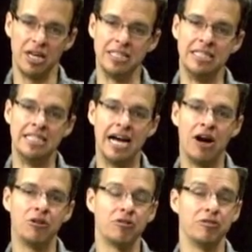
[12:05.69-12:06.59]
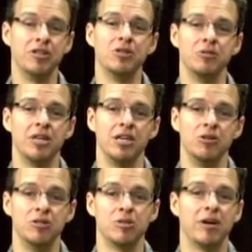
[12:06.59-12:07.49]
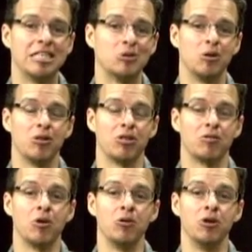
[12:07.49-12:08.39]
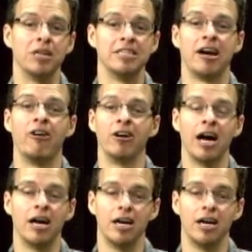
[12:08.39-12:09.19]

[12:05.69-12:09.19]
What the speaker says: a downer for you that you just might as well throw your guitar